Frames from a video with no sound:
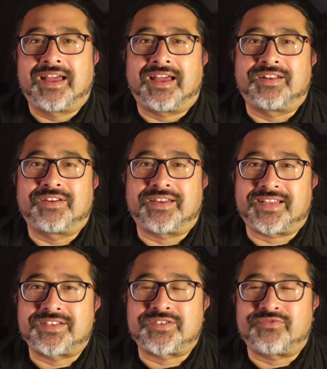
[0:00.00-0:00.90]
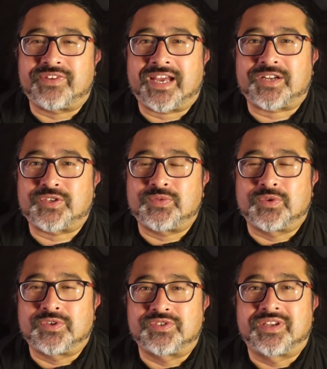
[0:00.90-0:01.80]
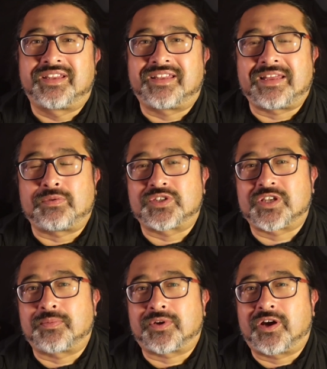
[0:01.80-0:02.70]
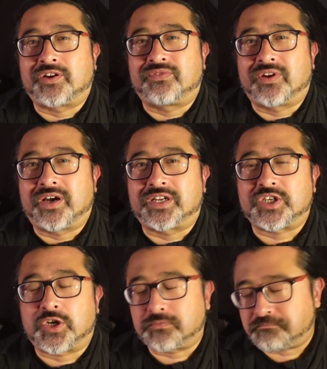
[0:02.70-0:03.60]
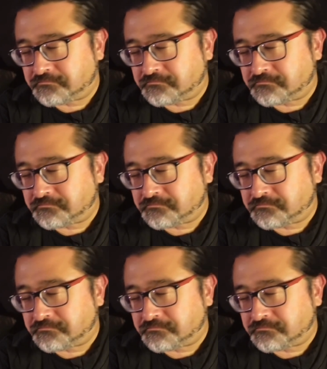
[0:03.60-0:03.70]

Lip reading: and her instant reaction was it was some kind of light show.